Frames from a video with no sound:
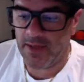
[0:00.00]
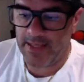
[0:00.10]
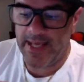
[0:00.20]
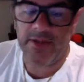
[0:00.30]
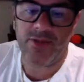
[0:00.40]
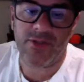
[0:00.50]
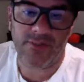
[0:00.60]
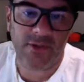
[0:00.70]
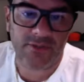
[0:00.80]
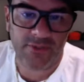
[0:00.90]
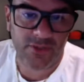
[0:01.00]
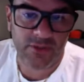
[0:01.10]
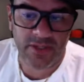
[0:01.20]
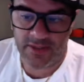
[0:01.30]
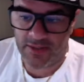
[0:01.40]
Thank you so much for
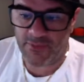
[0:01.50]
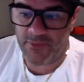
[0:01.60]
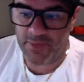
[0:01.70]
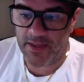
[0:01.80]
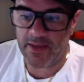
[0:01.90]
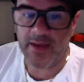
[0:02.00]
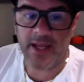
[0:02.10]
doing this for me.